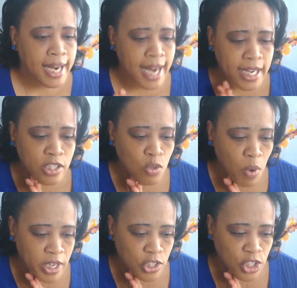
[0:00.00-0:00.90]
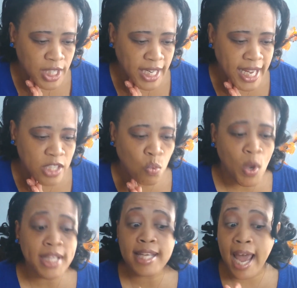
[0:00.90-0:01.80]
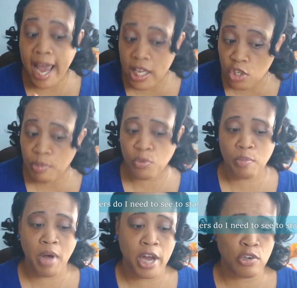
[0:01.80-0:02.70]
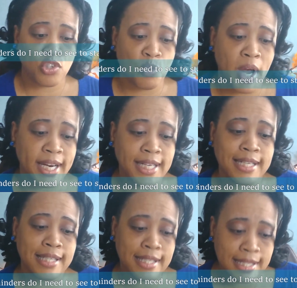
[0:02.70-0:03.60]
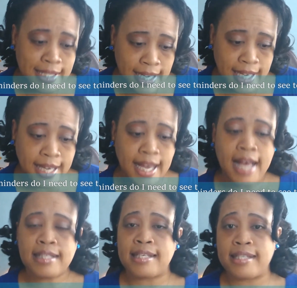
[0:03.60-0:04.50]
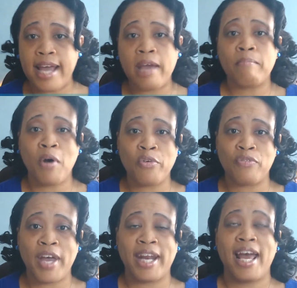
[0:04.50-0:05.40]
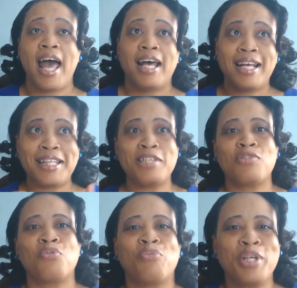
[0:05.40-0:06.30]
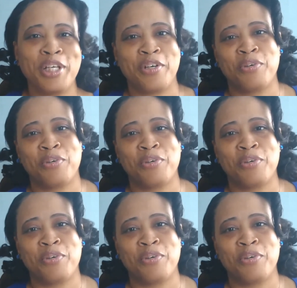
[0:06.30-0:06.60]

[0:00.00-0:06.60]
Next question is, what tangible reminders do I need to see to stay motivated? Now, this is a really